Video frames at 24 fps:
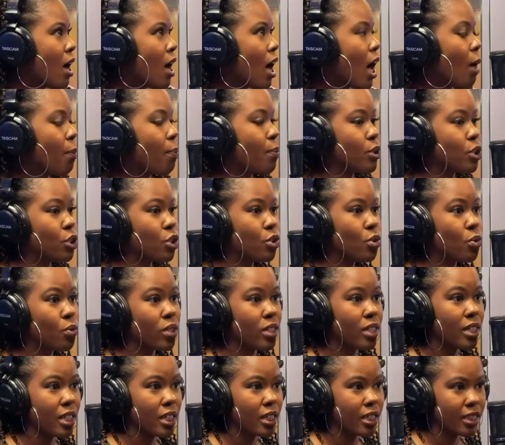
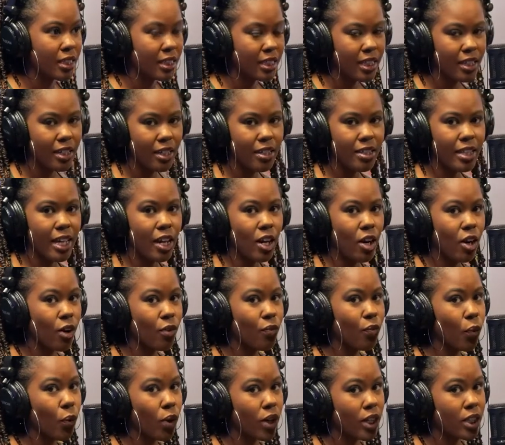opportunities that are
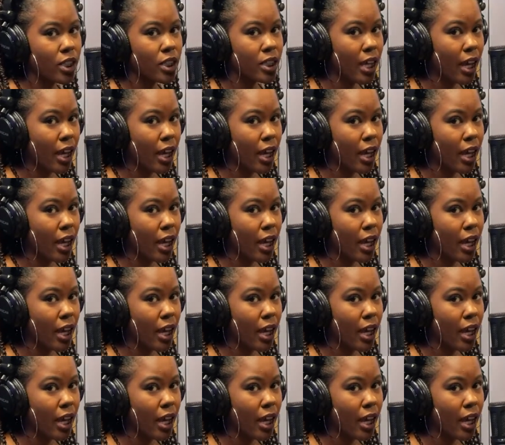afforded